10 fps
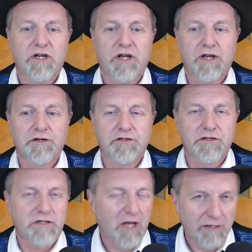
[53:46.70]
and
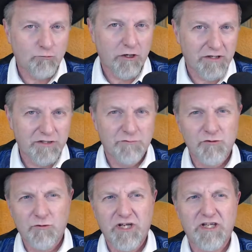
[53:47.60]
not wearing
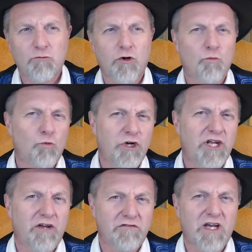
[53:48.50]
them the way they were would
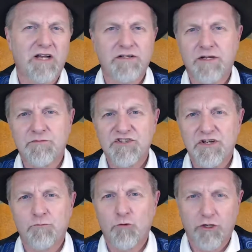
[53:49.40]
have gotten them
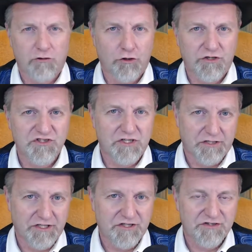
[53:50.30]
some weird looks at
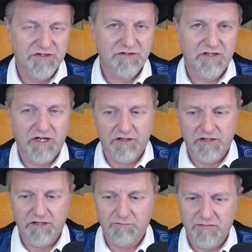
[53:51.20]
least,
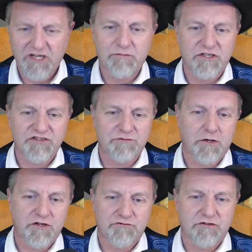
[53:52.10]
and maybe some
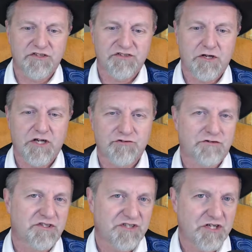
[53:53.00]

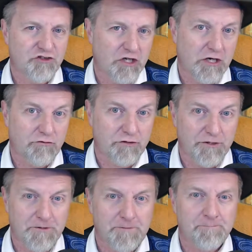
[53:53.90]
ostracization, I don't
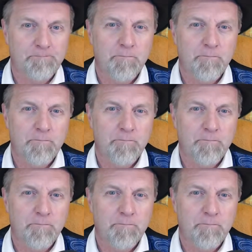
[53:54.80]
know.